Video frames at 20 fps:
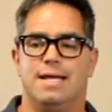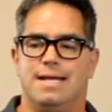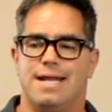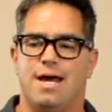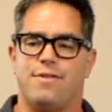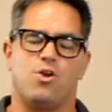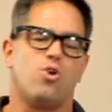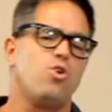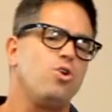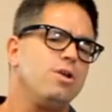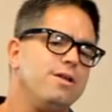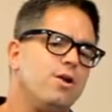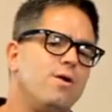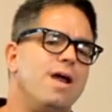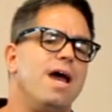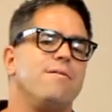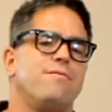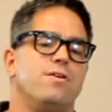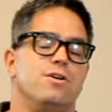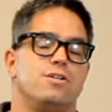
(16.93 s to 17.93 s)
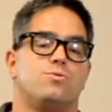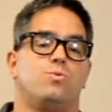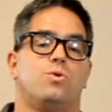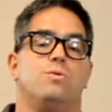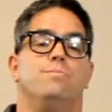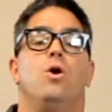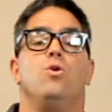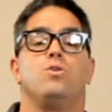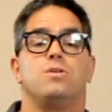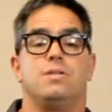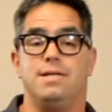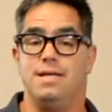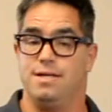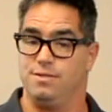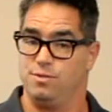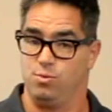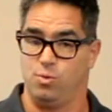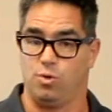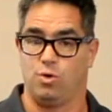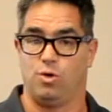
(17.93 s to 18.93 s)
Now, the earlier efforts were mostly
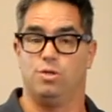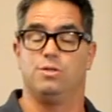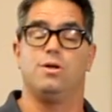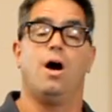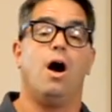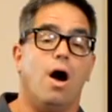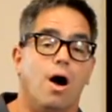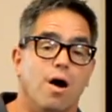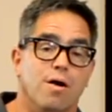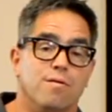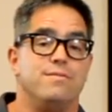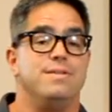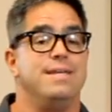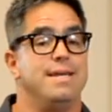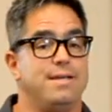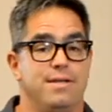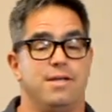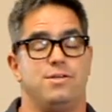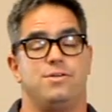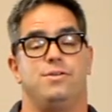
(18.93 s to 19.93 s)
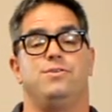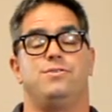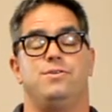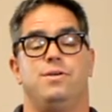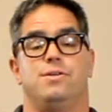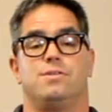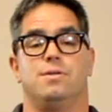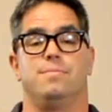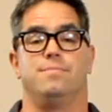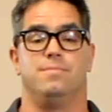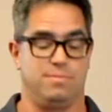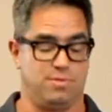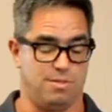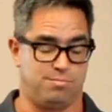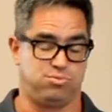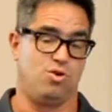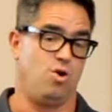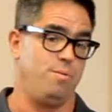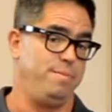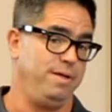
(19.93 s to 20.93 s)
in the world of the ignition system, the
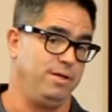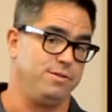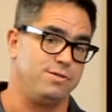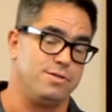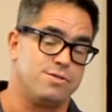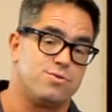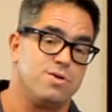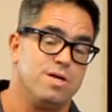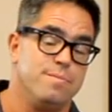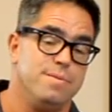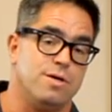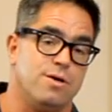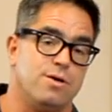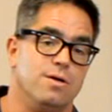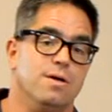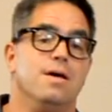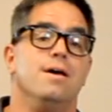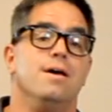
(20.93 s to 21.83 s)
probe billet distributor,